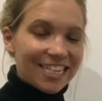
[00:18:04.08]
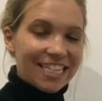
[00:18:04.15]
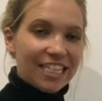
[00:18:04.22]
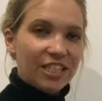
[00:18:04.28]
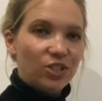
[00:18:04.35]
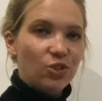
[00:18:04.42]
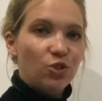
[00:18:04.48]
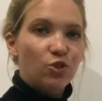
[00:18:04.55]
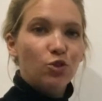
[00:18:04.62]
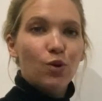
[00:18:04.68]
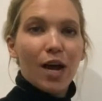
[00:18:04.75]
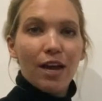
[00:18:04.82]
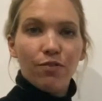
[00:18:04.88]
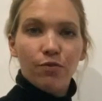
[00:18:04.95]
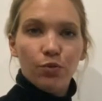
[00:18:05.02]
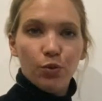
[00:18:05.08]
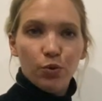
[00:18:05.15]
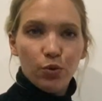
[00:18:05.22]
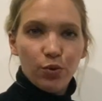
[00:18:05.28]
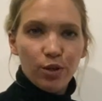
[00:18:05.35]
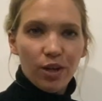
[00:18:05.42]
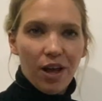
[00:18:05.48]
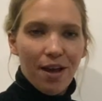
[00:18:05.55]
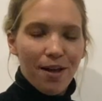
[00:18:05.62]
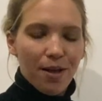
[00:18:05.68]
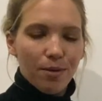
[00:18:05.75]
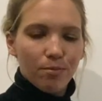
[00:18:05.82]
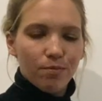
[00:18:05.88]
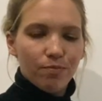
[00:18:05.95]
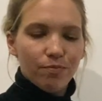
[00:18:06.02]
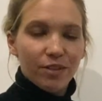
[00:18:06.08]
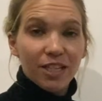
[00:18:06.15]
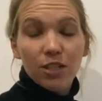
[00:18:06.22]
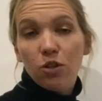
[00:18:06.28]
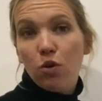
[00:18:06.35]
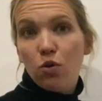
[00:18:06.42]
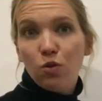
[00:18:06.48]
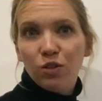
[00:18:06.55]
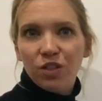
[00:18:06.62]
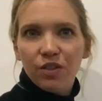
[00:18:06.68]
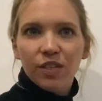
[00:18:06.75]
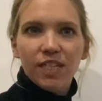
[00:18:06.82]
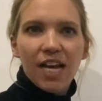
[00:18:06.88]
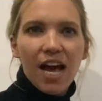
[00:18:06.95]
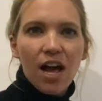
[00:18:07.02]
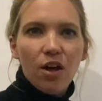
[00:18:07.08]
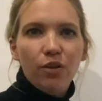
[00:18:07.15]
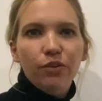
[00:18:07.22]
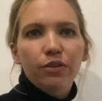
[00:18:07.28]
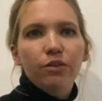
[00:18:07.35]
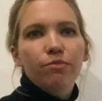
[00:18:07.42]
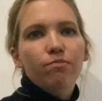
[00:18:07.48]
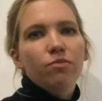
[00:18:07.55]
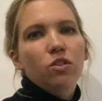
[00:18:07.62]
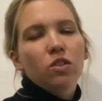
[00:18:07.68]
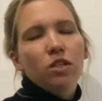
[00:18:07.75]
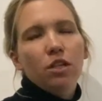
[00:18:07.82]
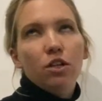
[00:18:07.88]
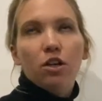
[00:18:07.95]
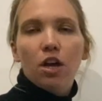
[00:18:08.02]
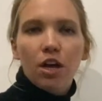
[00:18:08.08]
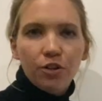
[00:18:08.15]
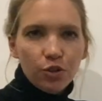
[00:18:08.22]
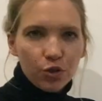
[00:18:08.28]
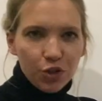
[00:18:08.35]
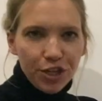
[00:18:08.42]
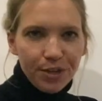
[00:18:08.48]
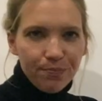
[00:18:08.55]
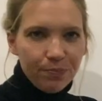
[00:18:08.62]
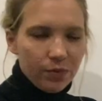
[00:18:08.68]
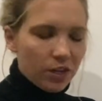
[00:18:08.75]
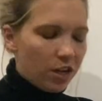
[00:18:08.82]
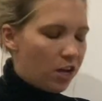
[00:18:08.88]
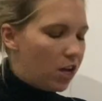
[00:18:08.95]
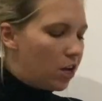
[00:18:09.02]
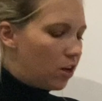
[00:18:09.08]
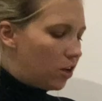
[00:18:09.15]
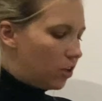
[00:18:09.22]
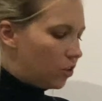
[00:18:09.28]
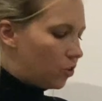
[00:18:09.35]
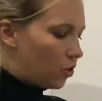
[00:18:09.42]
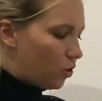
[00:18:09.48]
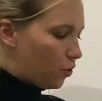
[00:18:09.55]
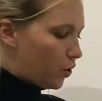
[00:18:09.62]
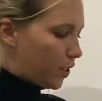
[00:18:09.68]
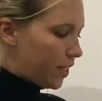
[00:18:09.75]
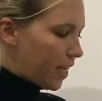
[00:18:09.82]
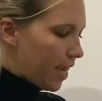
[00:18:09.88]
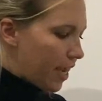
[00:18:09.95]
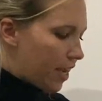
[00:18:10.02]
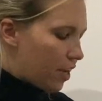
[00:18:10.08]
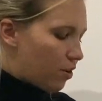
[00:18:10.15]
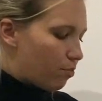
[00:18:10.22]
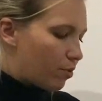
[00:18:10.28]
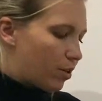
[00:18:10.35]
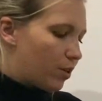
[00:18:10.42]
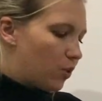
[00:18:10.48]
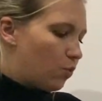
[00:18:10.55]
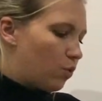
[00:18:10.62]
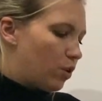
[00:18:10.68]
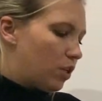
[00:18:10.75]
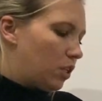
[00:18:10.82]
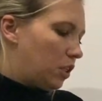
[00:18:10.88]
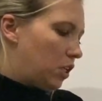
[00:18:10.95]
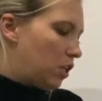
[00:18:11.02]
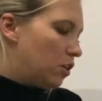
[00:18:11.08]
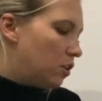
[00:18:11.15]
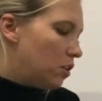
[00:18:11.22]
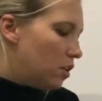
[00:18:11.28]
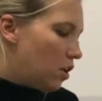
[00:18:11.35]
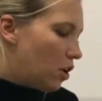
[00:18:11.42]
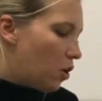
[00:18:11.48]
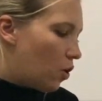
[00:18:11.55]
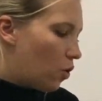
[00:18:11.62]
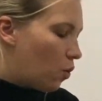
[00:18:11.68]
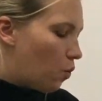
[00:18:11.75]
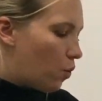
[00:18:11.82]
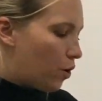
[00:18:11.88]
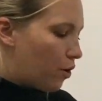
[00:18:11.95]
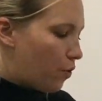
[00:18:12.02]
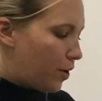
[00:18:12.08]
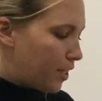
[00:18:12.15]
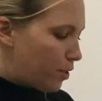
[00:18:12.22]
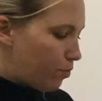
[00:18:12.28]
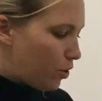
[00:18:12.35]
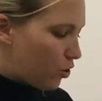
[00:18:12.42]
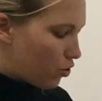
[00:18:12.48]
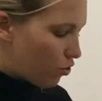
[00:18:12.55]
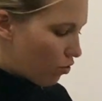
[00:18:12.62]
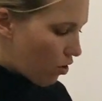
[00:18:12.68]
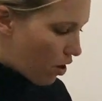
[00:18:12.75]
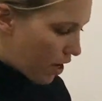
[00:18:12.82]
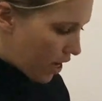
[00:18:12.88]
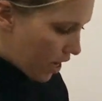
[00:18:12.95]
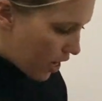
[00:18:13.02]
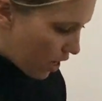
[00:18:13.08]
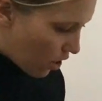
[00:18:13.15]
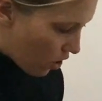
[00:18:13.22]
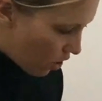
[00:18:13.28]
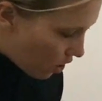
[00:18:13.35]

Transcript: is try food um, that's local to the town, city, or country. So today, because we're in Lille, we're going to be trying